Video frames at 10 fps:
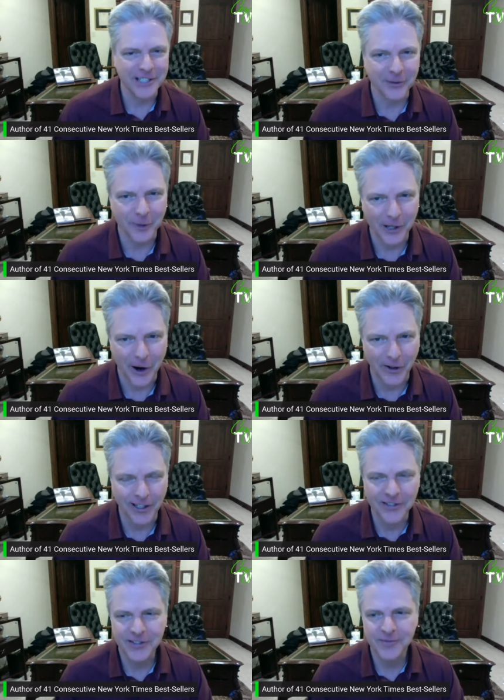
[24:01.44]
it
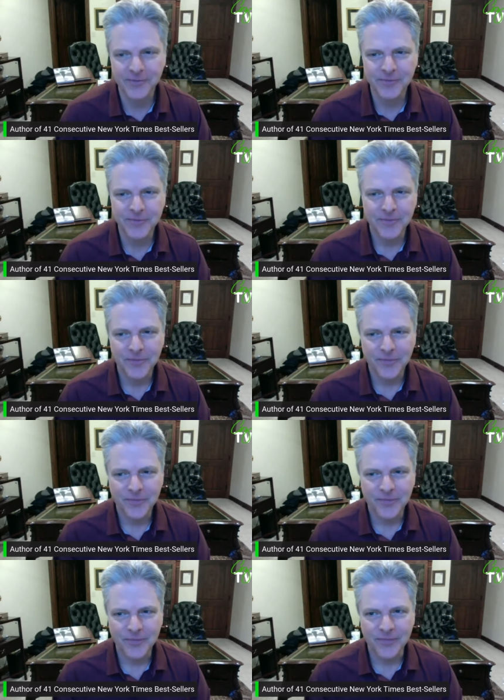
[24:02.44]
regardless
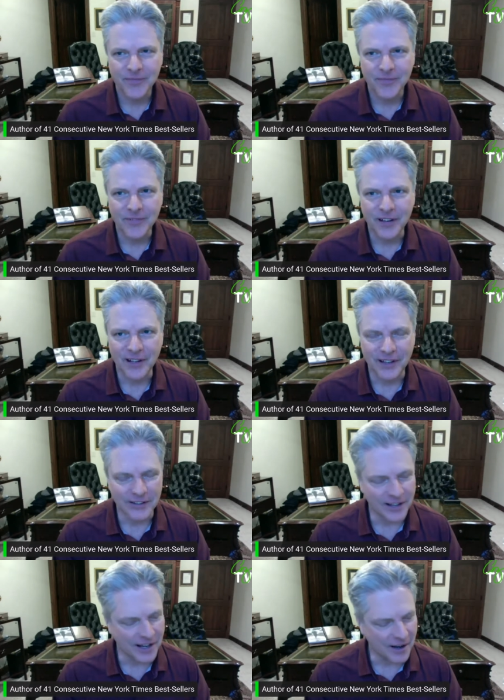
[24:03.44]

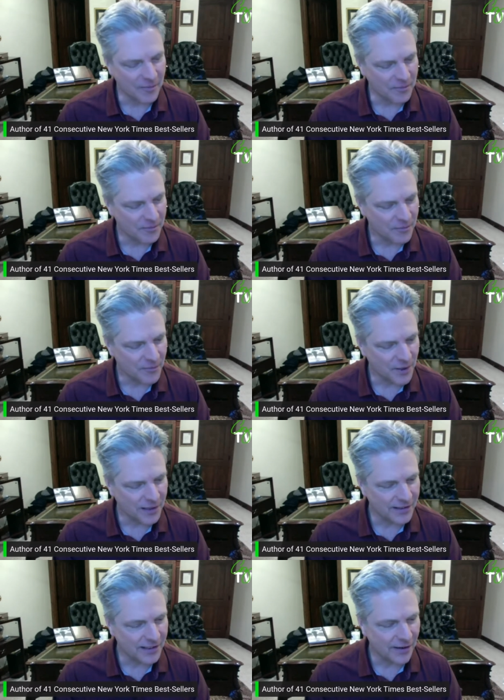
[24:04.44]
and um,
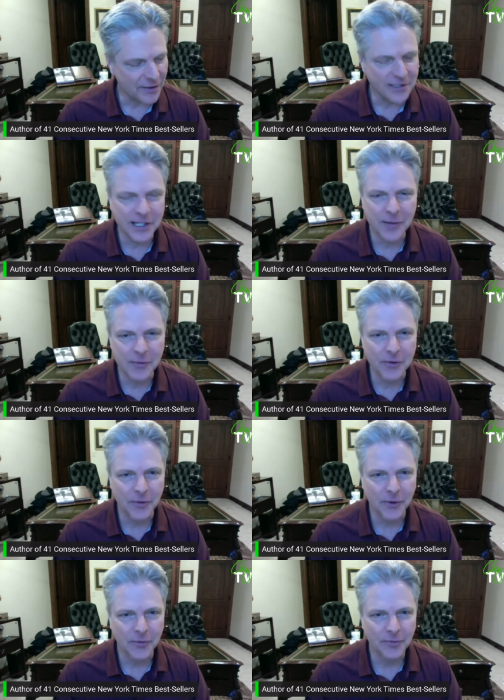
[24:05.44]
but it always comes
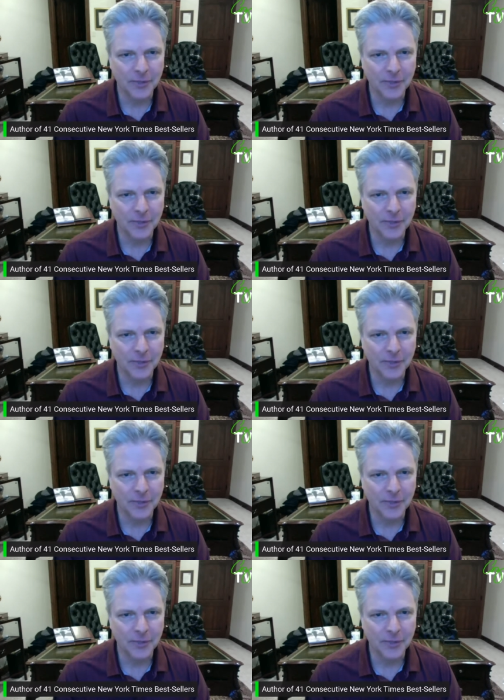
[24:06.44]
through.